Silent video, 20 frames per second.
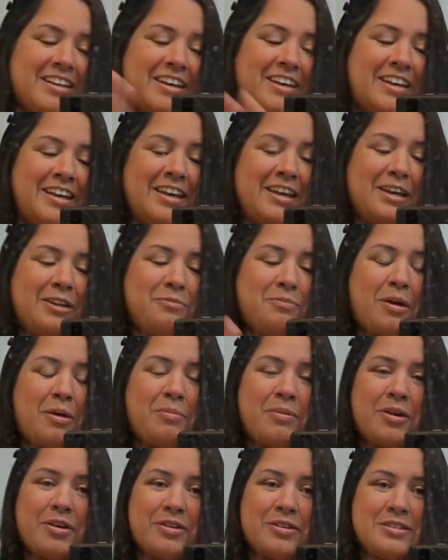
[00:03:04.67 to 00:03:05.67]
Again, my
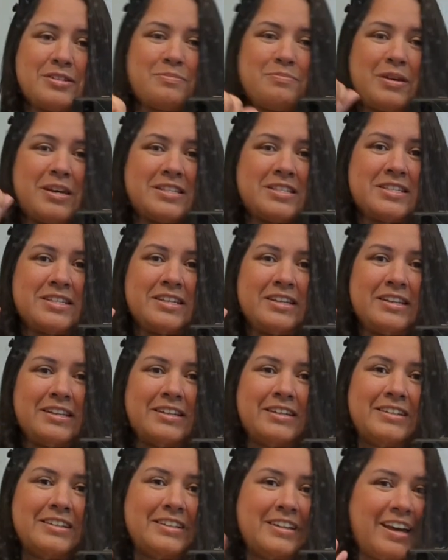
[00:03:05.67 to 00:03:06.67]
mirror is messy,
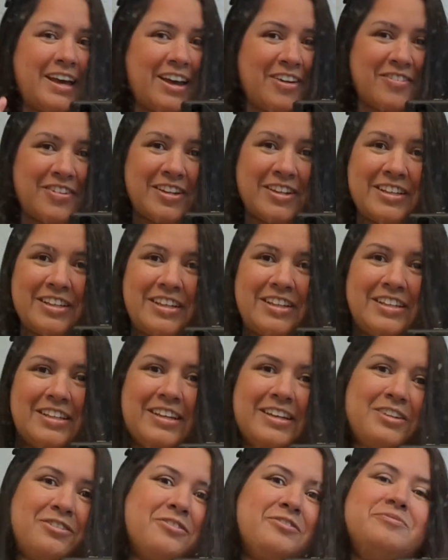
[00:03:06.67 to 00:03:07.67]
haven't cleaned
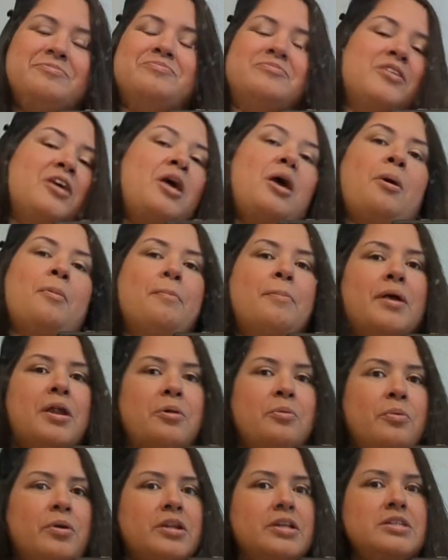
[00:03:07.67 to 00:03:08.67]
it, but I
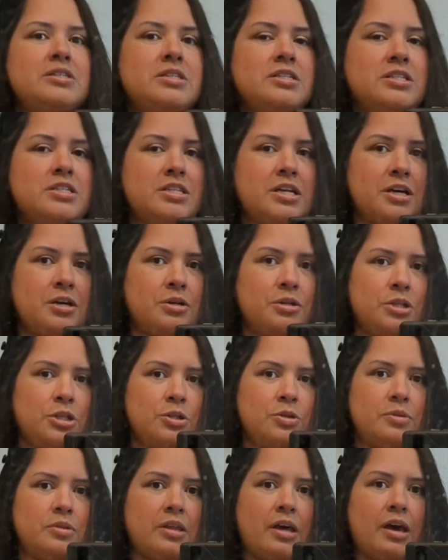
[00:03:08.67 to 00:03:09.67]
wanted to tell
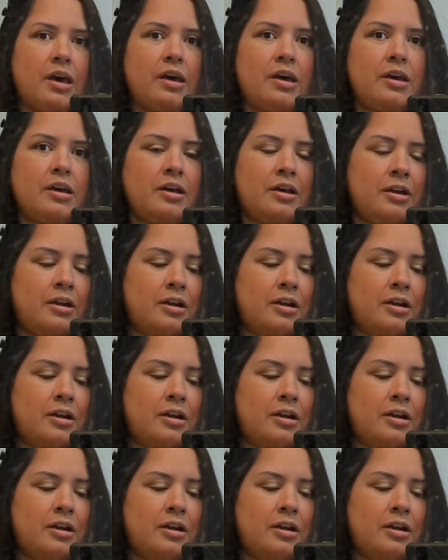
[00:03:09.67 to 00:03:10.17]
you that